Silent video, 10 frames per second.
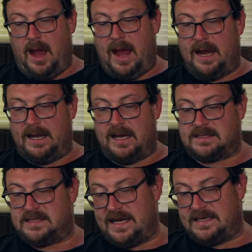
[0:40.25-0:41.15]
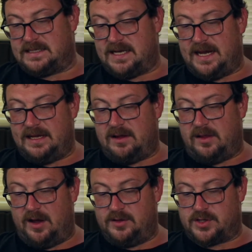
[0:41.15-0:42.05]
And scene to scene
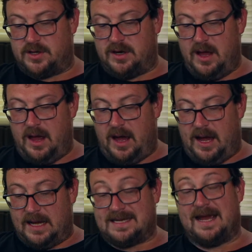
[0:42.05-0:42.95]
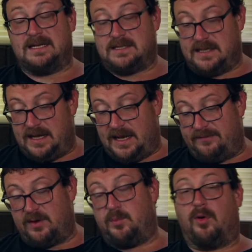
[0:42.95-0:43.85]
closure takes an
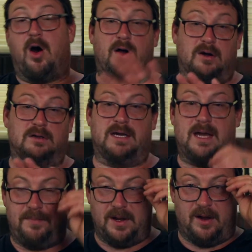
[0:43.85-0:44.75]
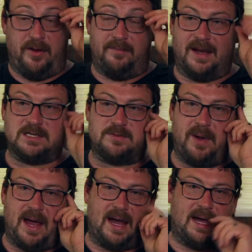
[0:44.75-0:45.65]
even broader leap. It may
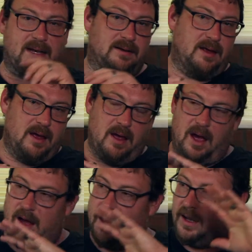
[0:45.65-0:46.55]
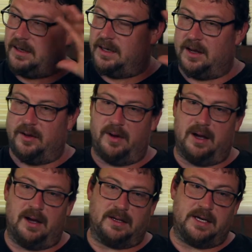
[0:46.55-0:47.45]
span,
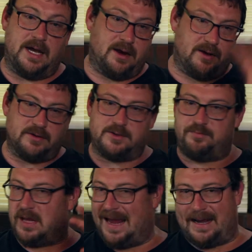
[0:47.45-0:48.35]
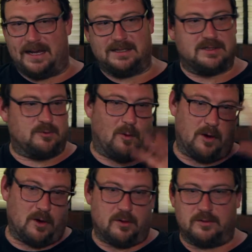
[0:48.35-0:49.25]
years, planets,
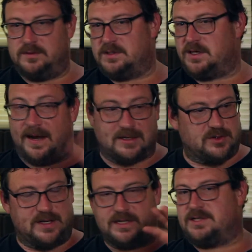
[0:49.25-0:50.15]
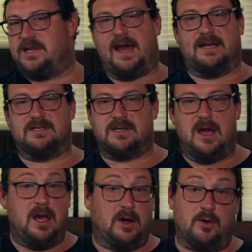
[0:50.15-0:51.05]
worlds, countries,
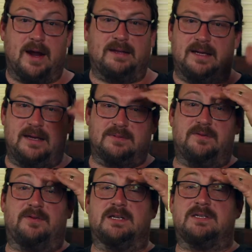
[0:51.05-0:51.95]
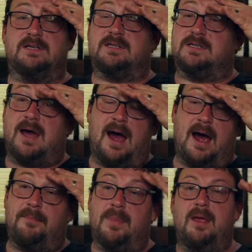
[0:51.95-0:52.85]
states, great leaps of distance and
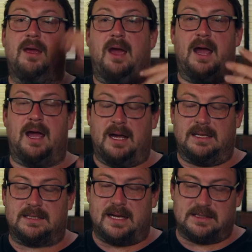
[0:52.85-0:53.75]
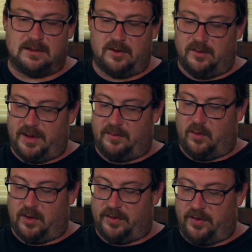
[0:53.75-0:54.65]
time, and takes a little bit
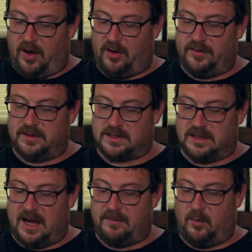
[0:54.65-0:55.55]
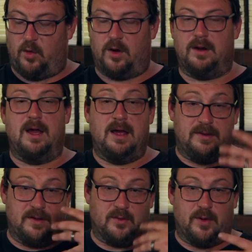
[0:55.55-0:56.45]
more thought. There's a lot more
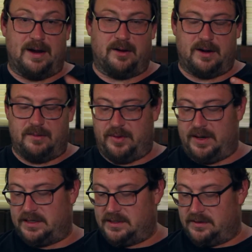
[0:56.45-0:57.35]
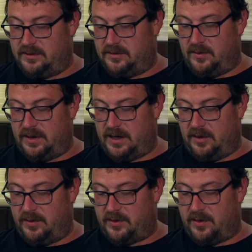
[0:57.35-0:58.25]
that the reader can put into,
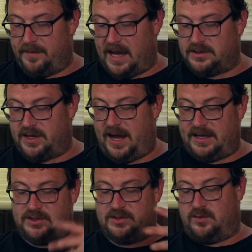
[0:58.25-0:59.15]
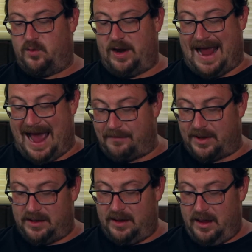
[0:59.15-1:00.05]
with their imagination to what
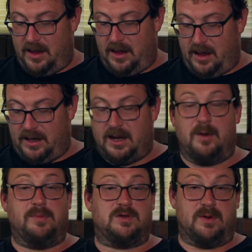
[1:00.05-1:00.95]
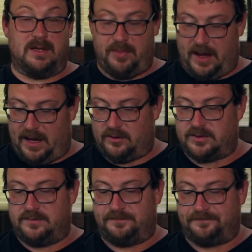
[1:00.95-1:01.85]
happened, between the
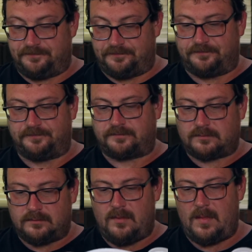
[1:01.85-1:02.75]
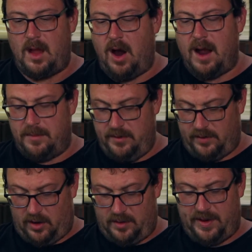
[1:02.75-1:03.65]
panels. All right,
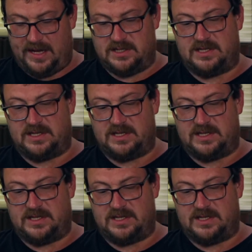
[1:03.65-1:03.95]
moving on to page